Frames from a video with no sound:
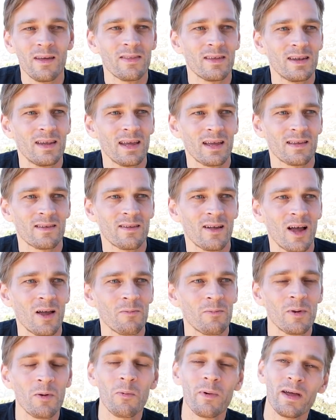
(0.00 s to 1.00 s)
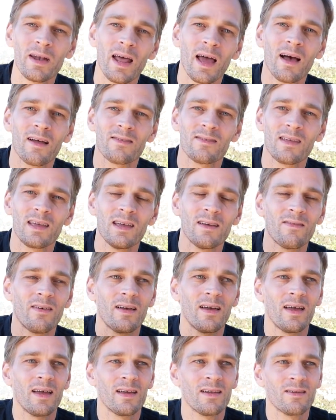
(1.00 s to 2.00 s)
The next time we went out
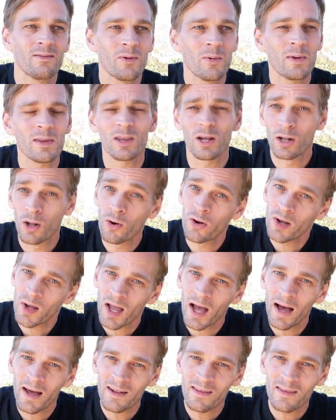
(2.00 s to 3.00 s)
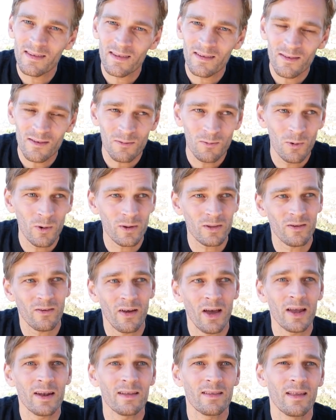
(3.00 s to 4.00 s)
together and we went to Lodi Gardens and just walked
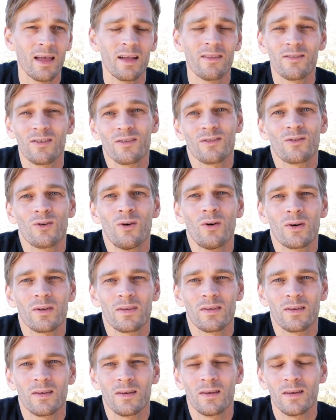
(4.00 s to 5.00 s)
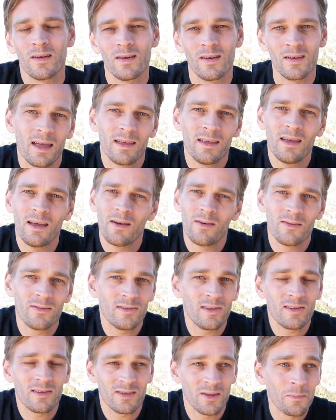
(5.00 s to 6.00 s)
around and just talked. yeah, it was
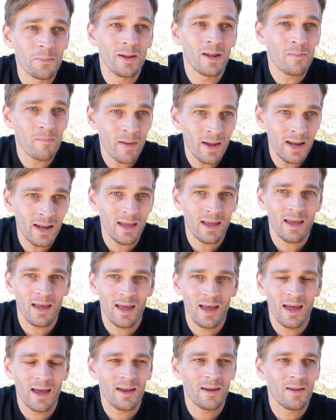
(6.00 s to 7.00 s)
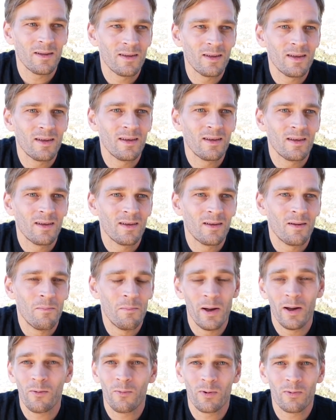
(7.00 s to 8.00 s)
just simply meeting at,
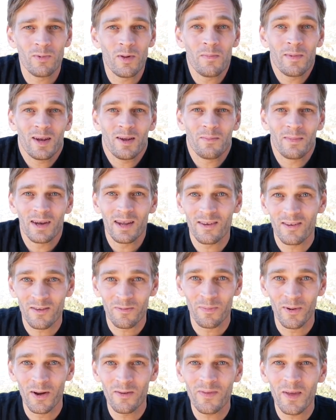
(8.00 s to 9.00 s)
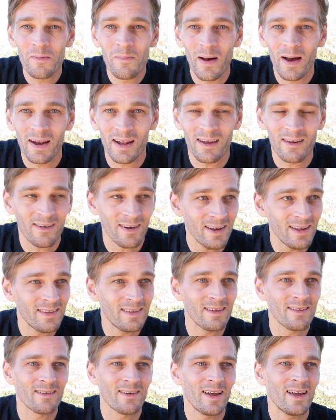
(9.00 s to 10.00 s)
we met at Manisha's birthday party.
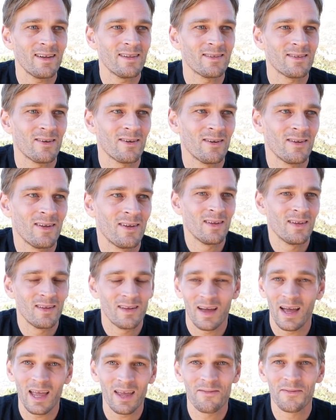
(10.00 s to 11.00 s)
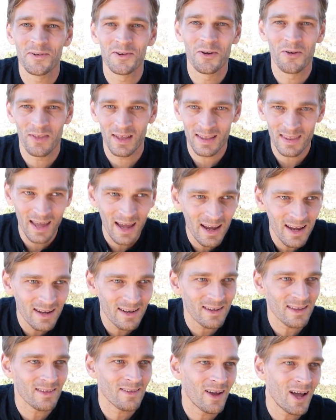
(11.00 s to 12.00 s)
Crazy, right? So I even know the
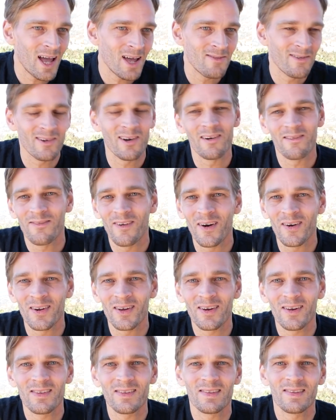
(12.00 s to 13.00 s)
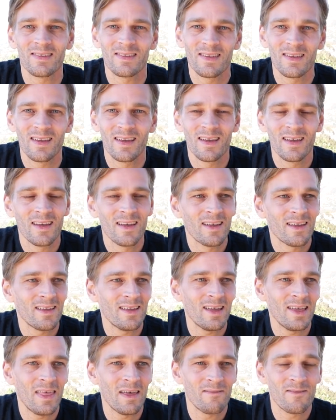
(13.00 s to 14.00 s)
date, the time, we've got photos.
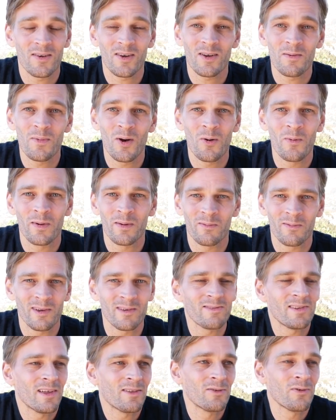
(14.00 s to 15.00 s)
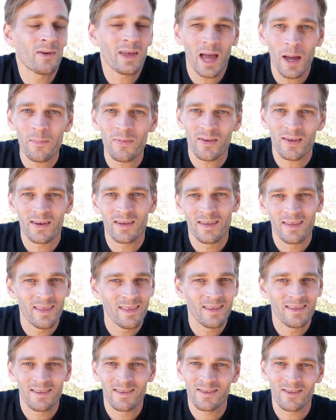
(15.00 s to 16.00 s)
Yeah, that very moment, it's all captured.
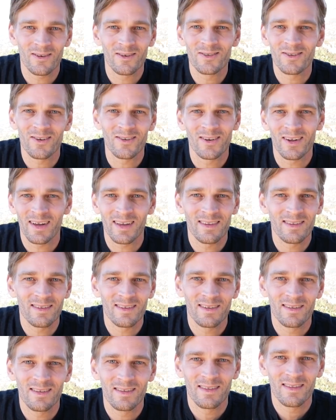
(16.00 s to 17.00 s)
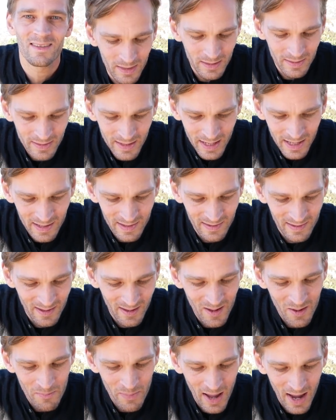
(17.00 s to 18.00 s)
So, so nice. Next,
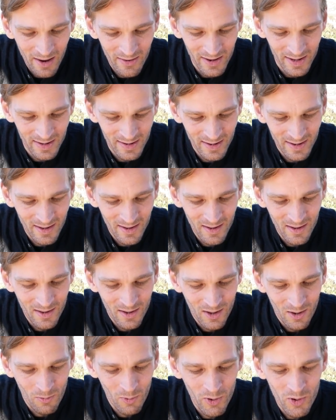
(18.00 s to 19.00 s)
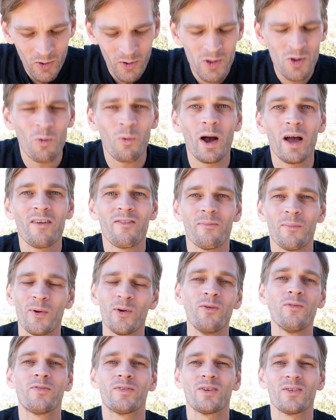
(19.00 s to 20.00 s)
Parrot. Will you and your wife
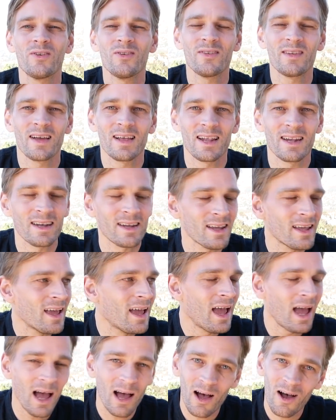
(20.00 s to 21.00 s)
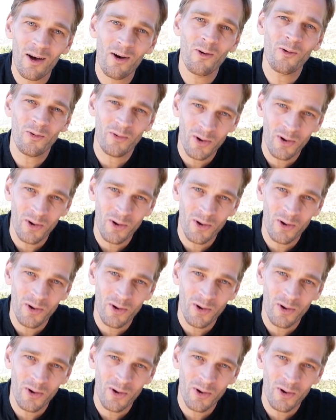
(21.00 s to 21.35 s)
move to New Zealand? How?